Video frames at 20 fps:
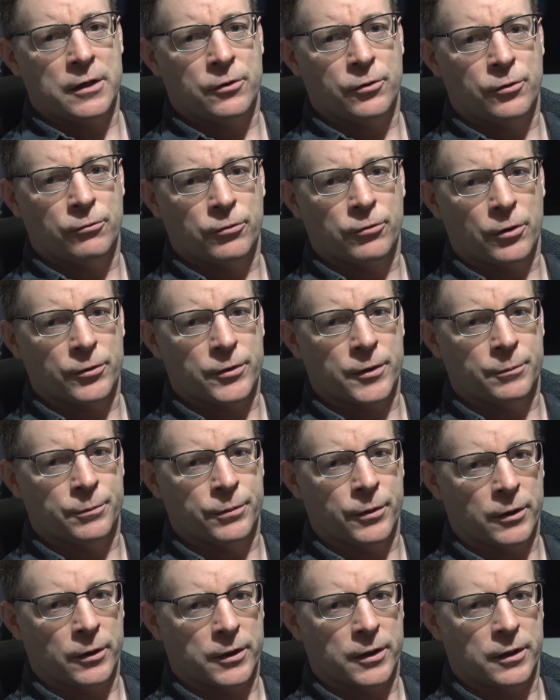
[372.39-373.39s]
who wrote the
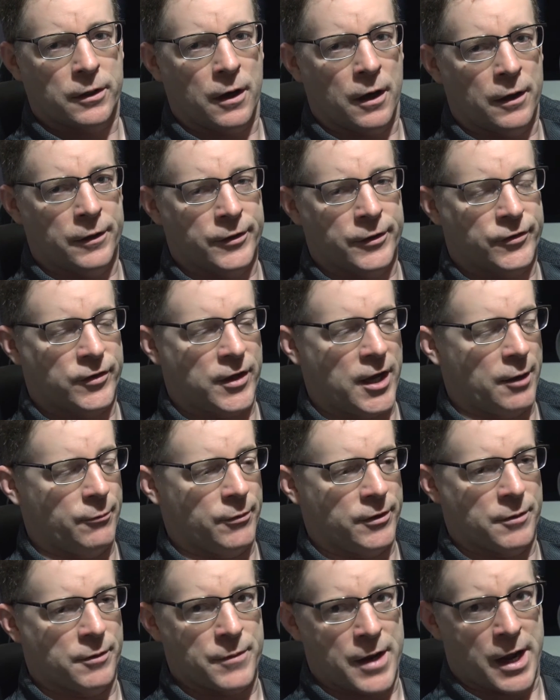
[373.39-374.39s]
book on this camera,
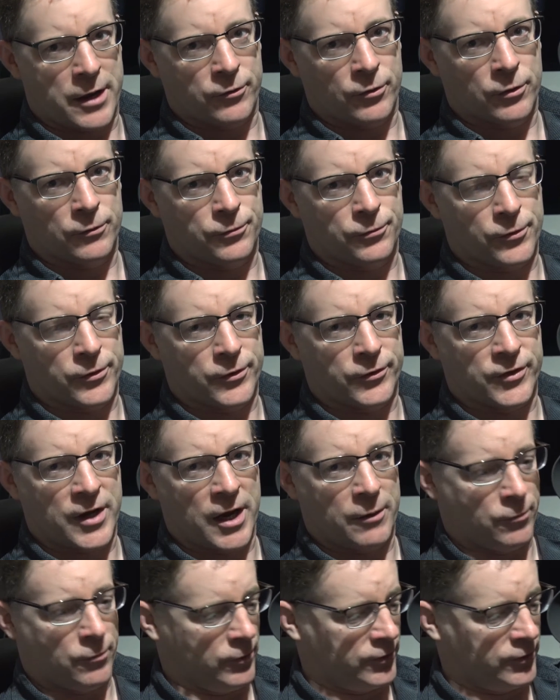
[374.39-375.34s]
the manual for this camera,